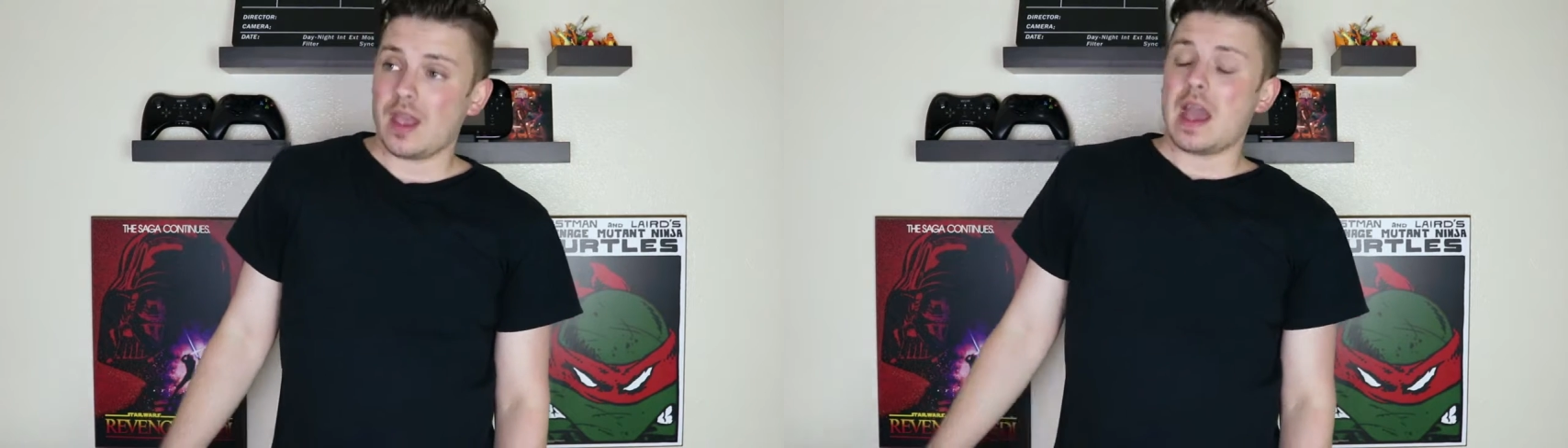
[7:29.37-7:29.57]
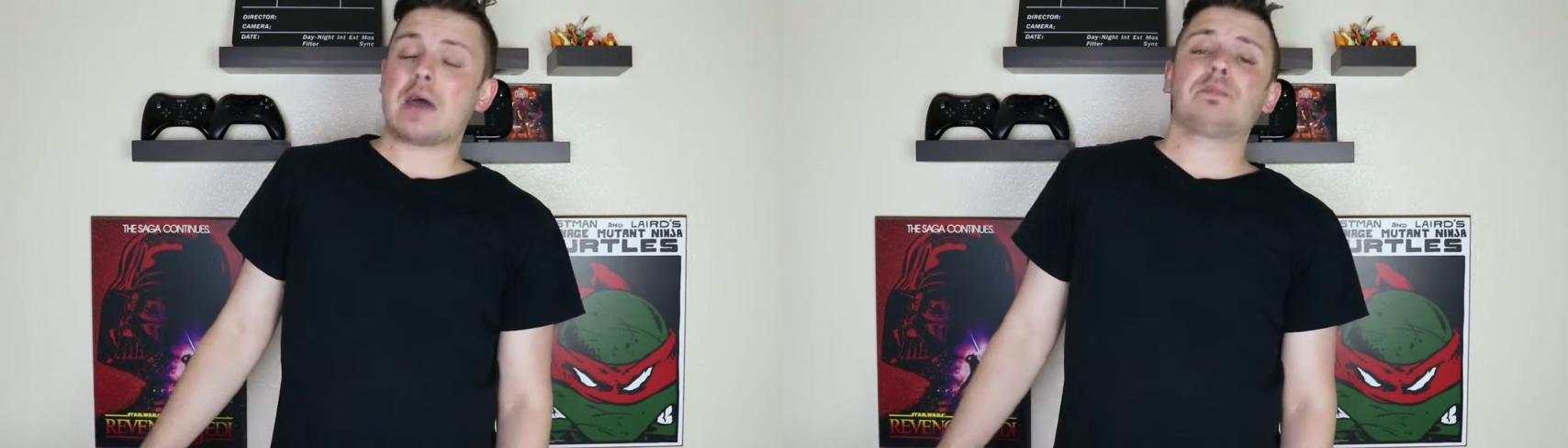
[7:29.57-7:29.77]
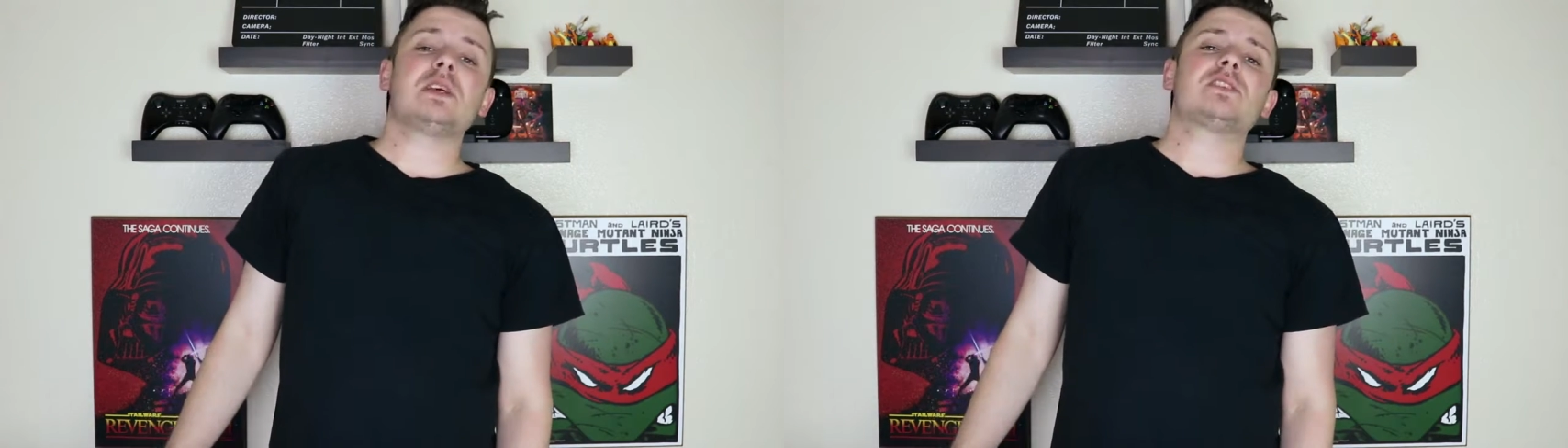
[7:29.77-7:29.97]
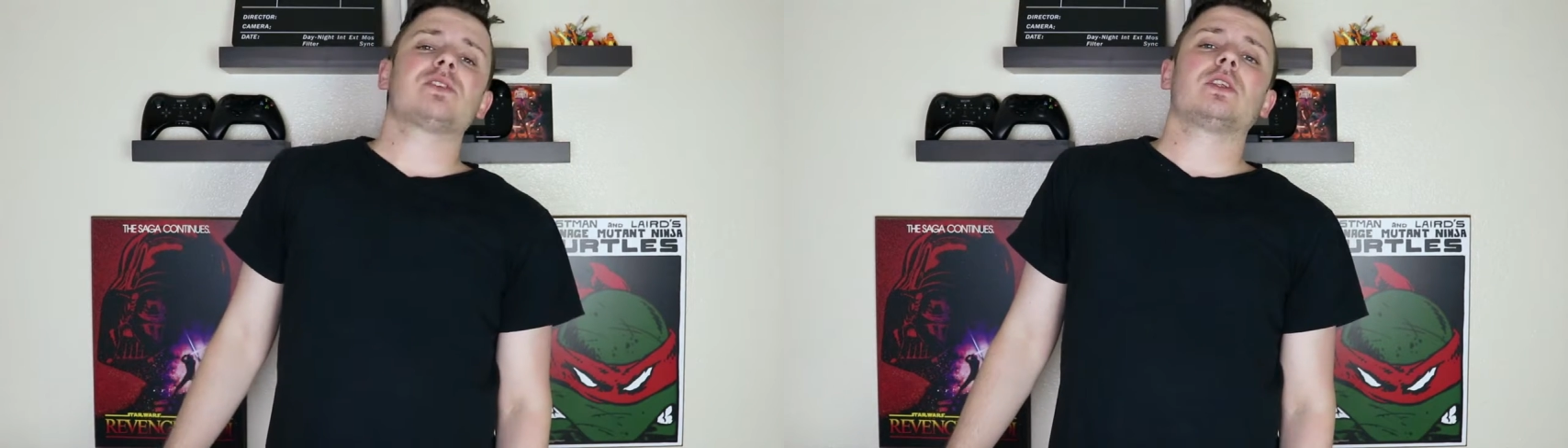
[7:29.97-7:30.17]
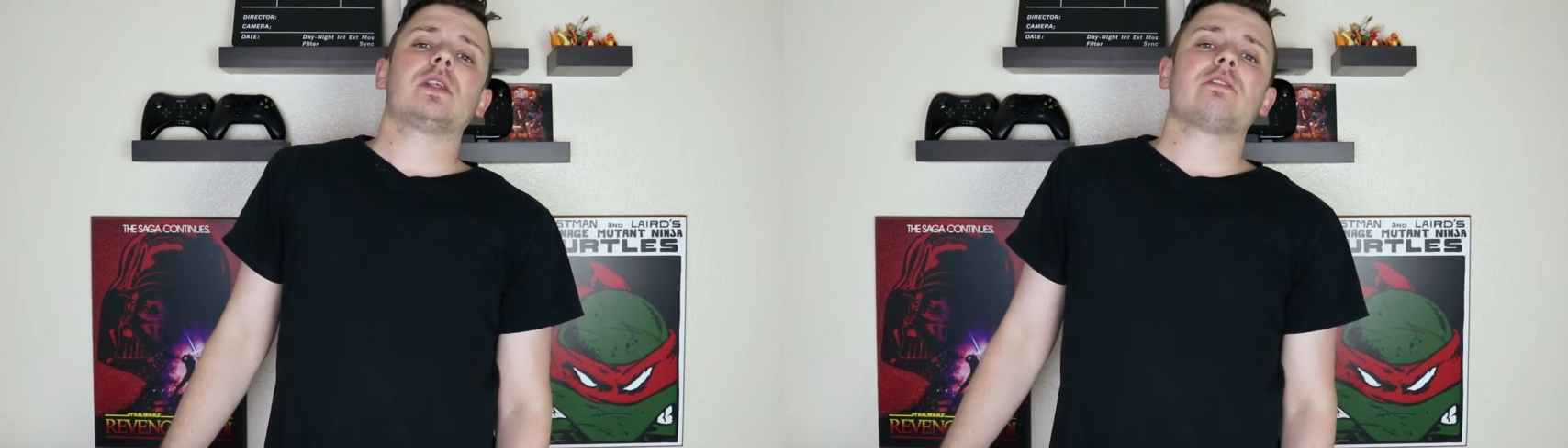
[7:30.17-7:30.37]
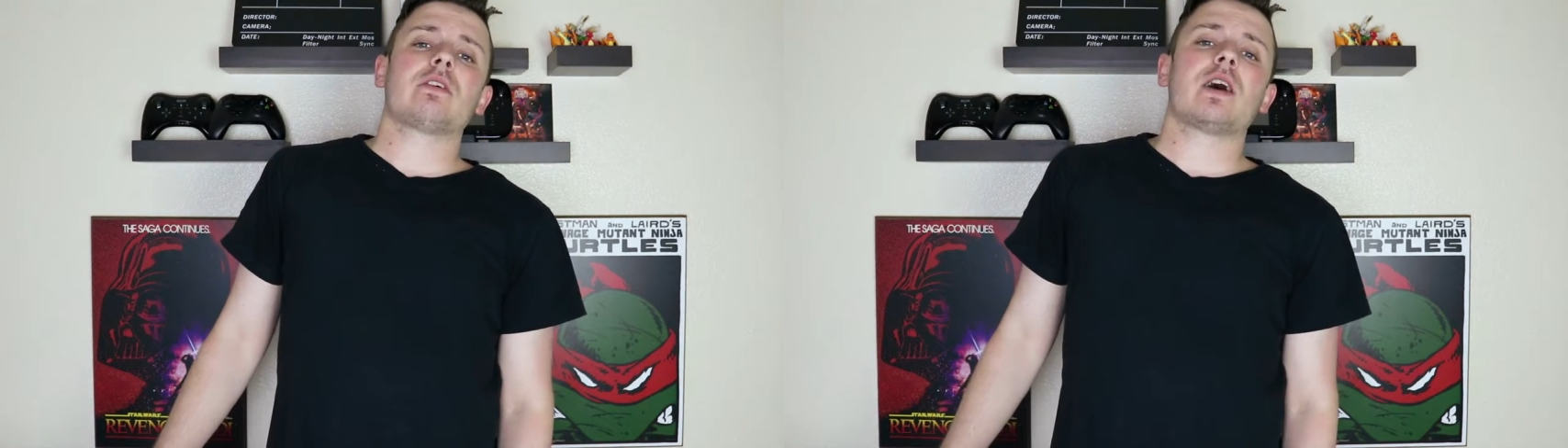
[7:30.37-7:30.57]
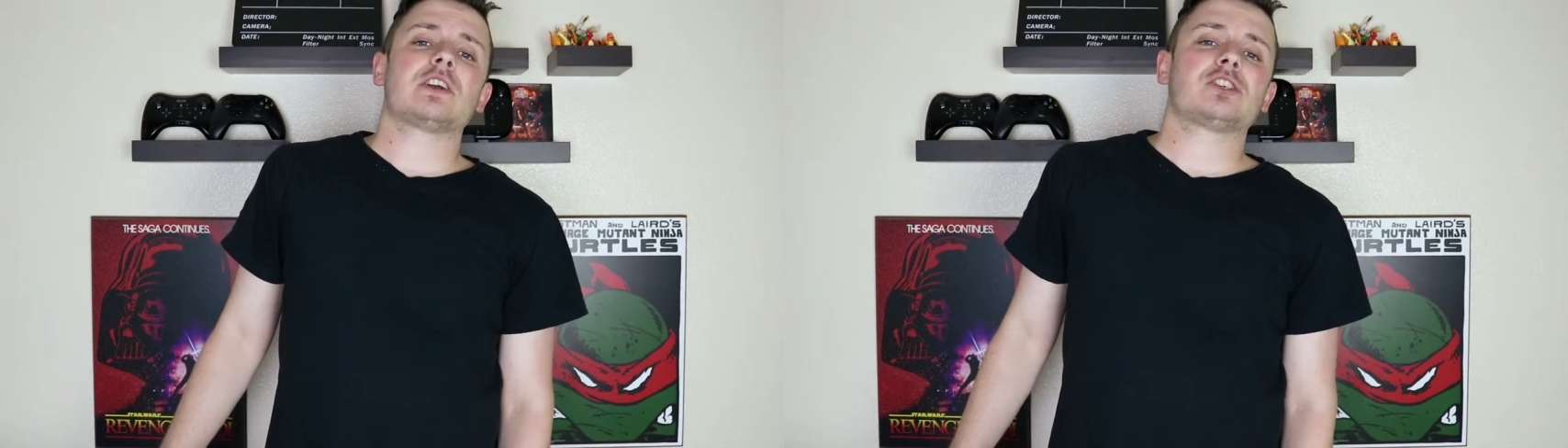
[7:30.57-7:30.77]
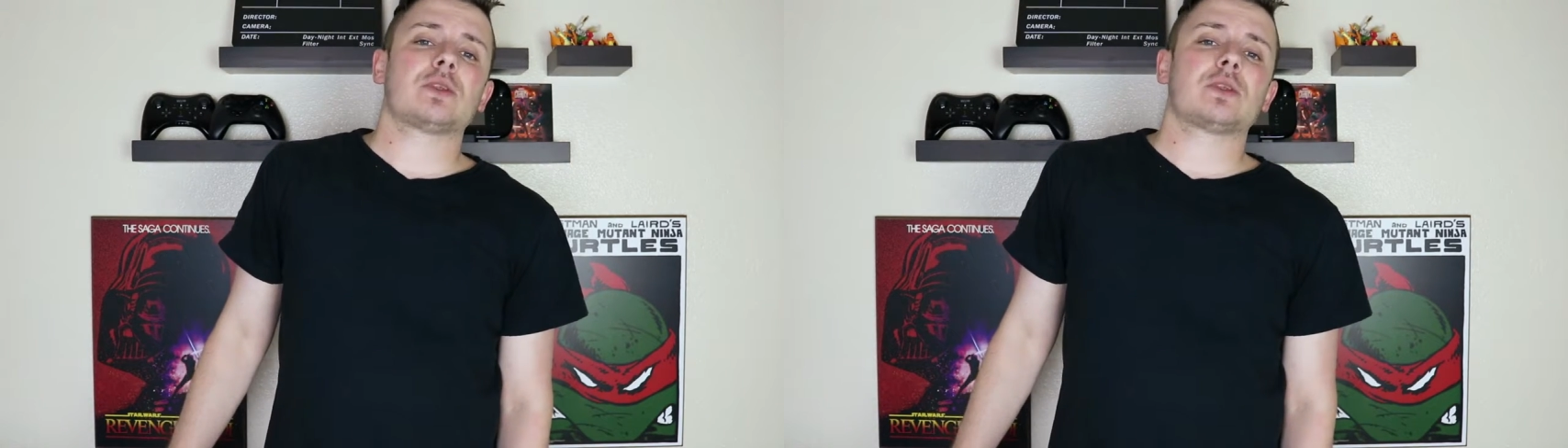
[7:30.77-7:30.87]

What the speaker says: And please, for the love of God, show